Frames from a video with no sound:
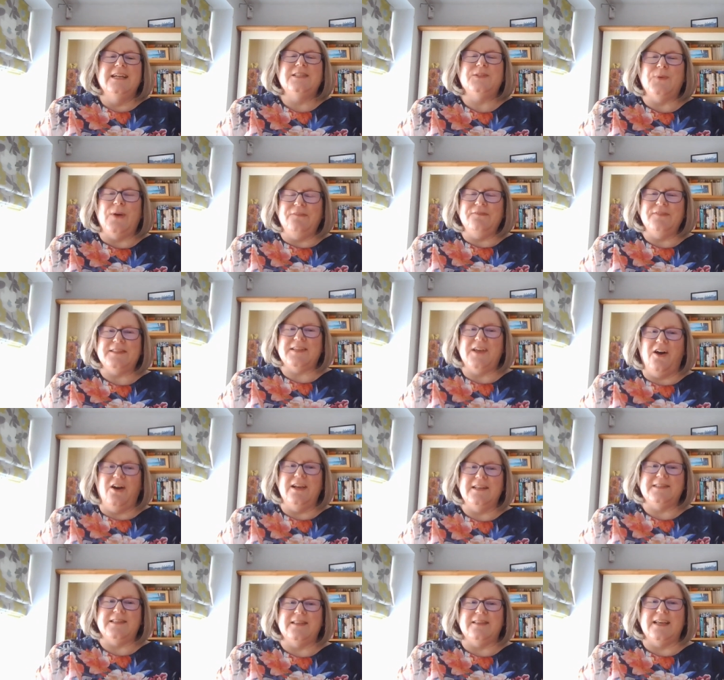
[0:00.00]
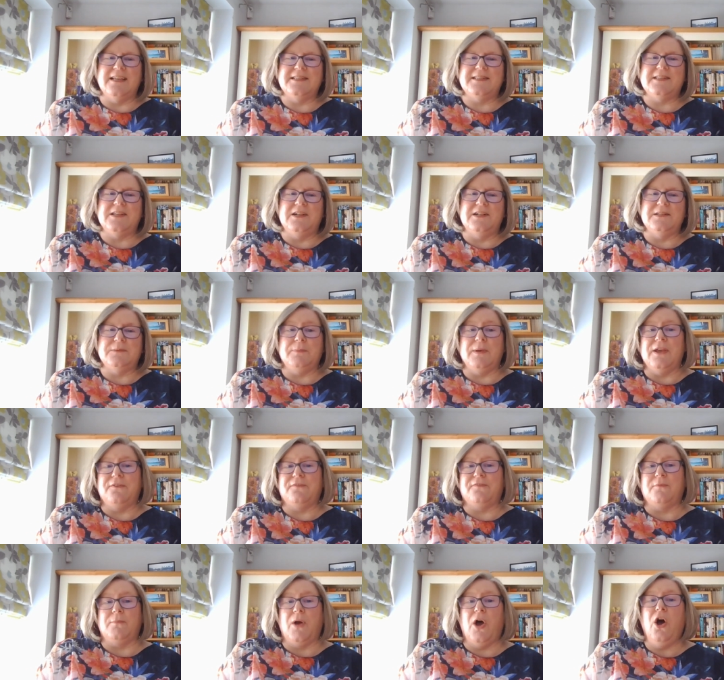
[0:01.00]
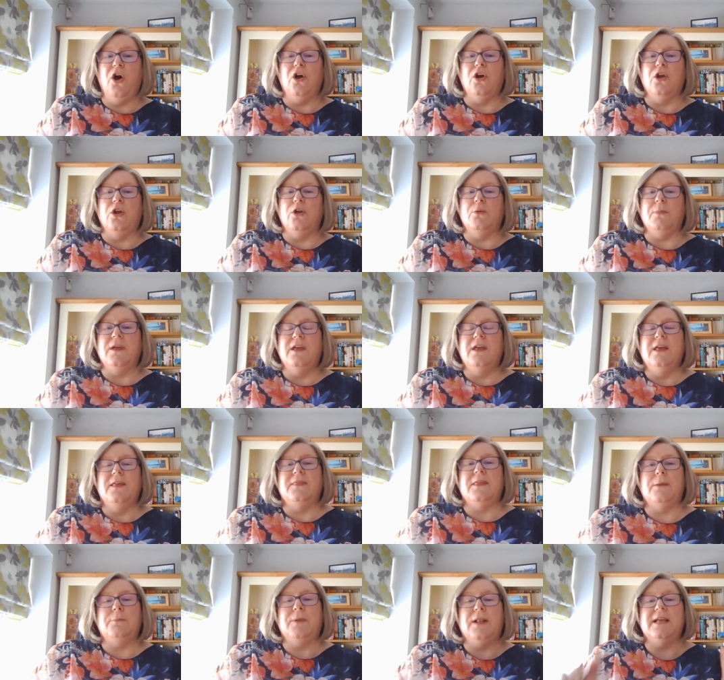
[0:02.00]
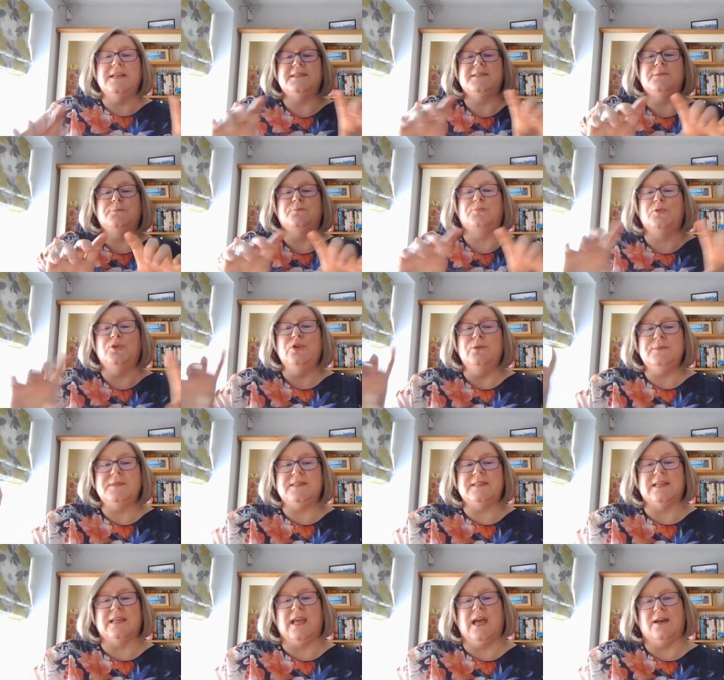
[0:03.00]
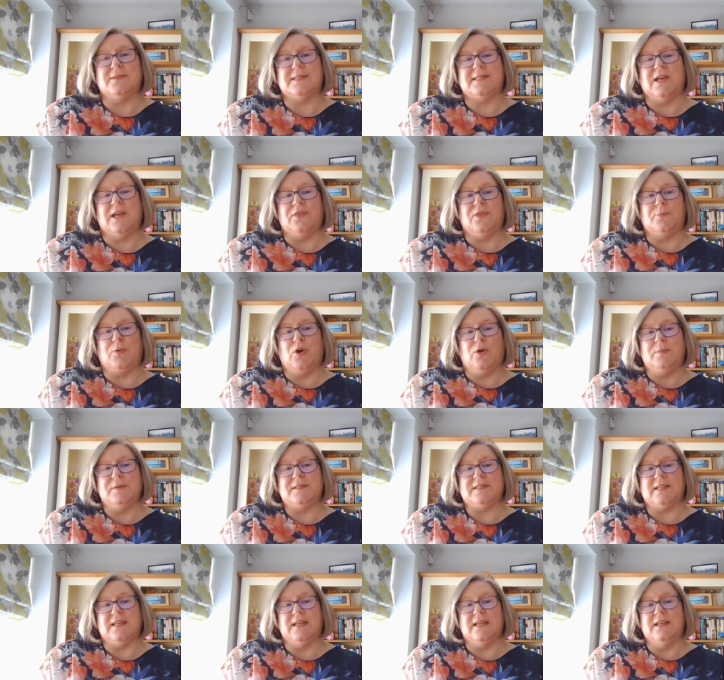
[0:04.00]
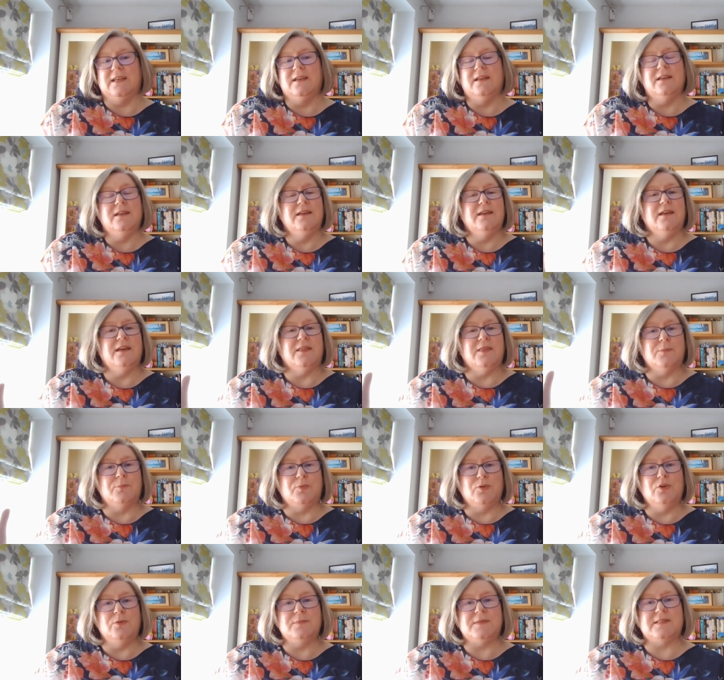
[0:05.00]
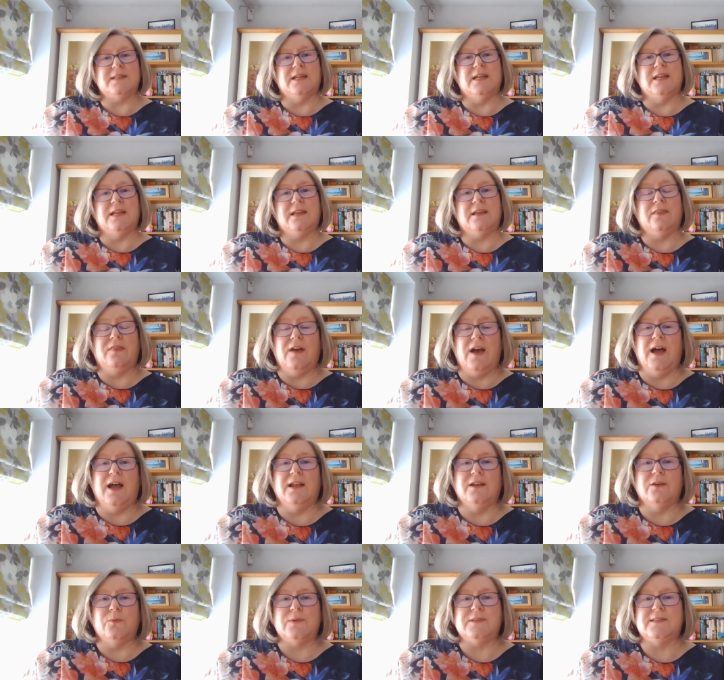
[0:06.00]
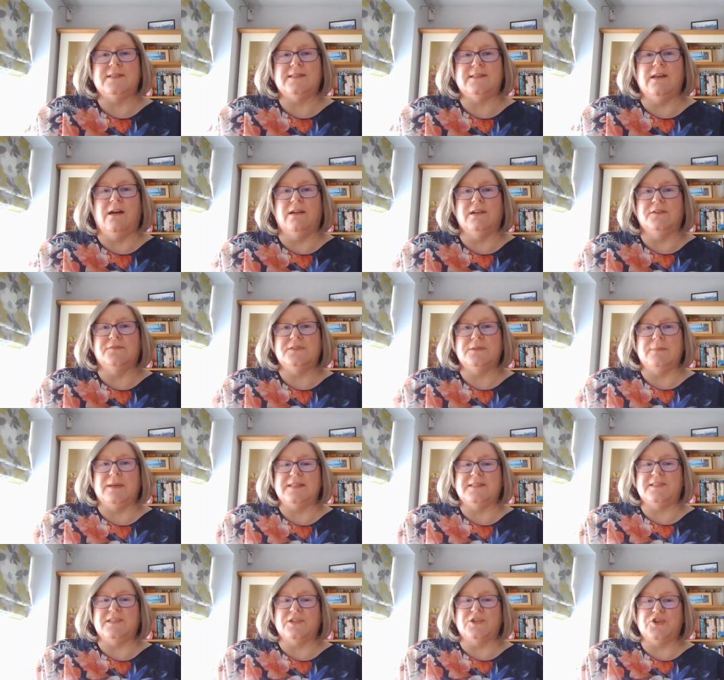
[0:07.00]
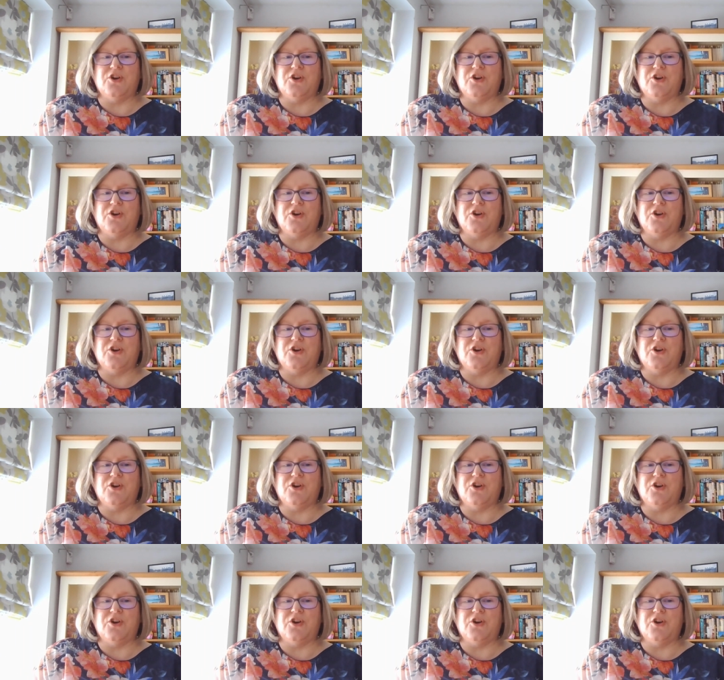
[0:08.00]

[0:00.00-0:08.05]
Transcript: To advertise that they sold beer from home, they placed a broomstick outside the property, and the broomstick then was a sign of domestic